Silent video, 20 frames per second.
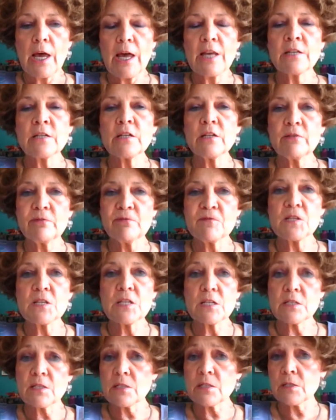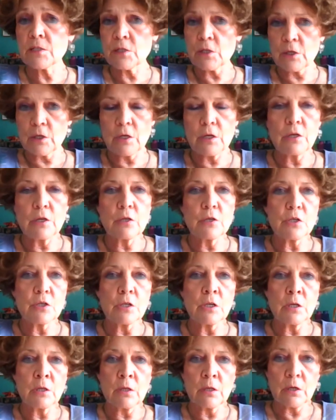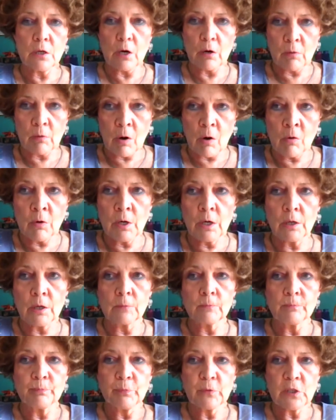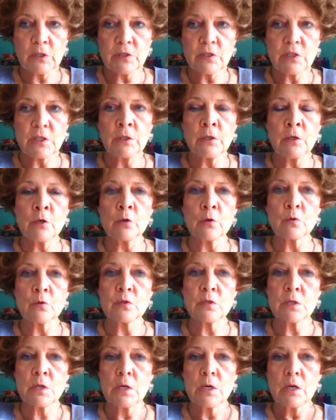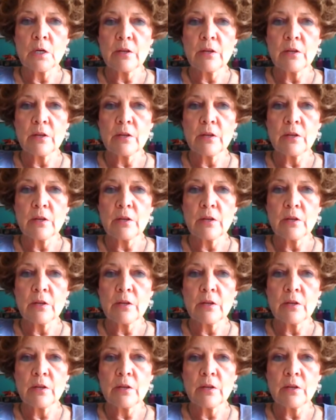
And if this surge in the corona continues,